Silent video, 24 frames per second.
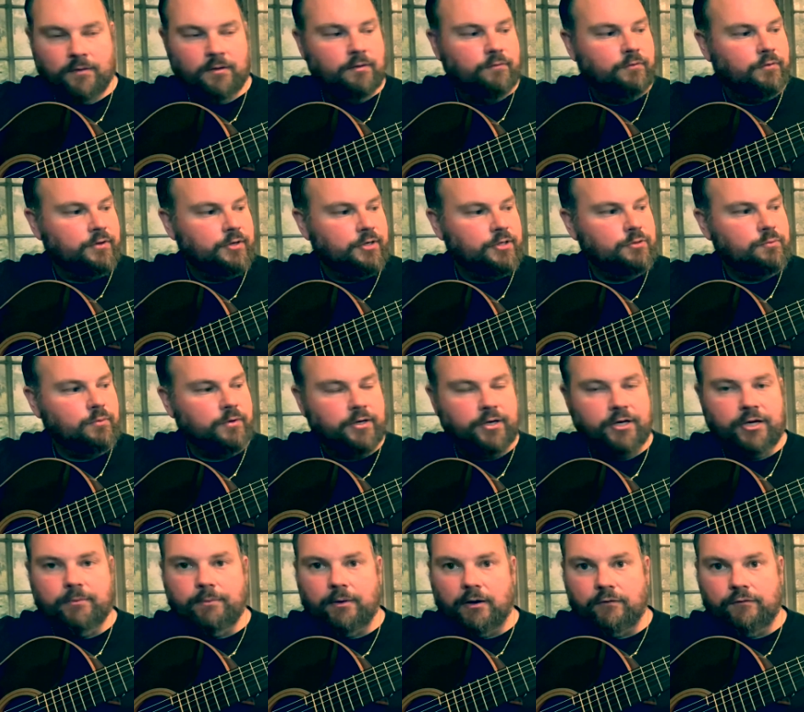For this, we're going to
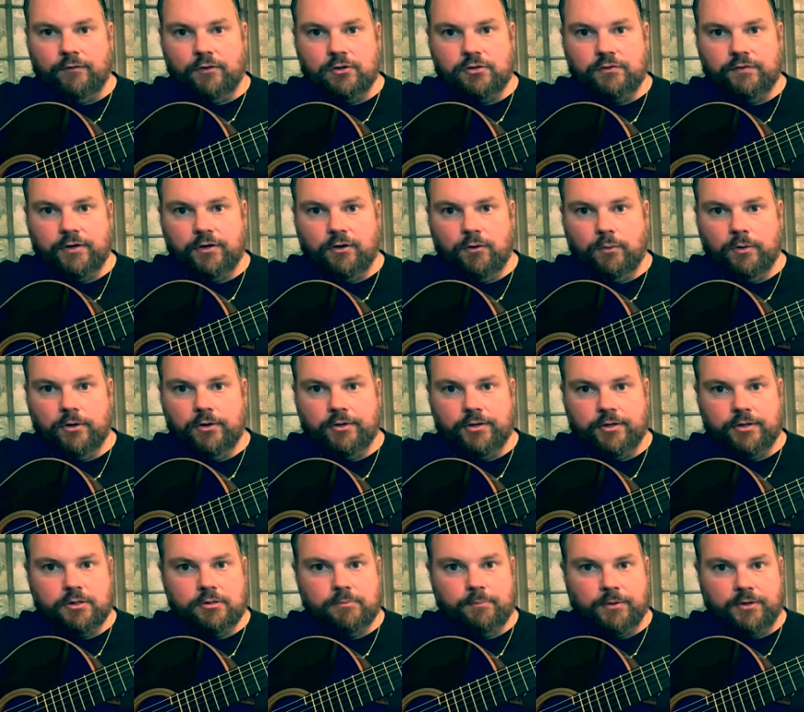keep our first finger where it
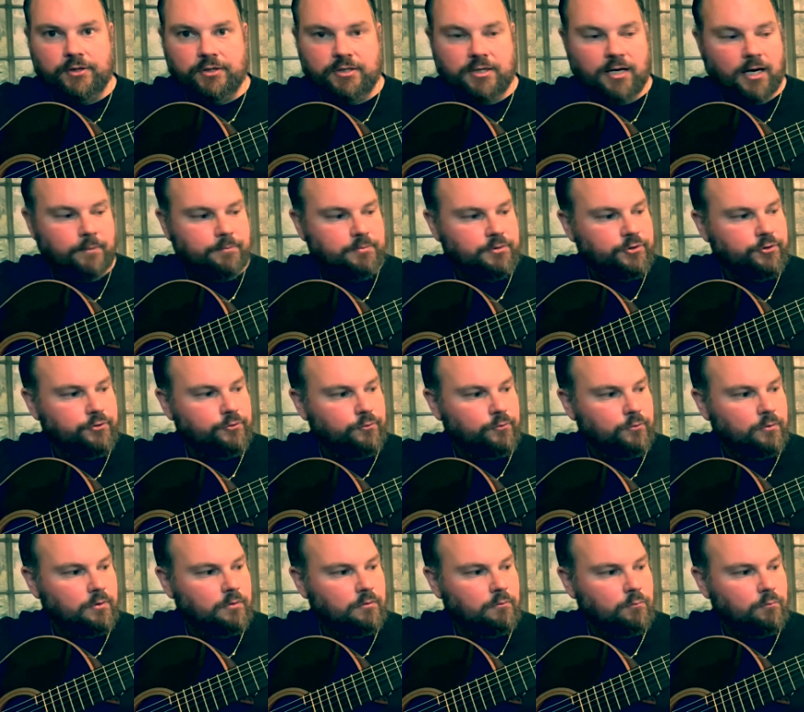is, but the top 2,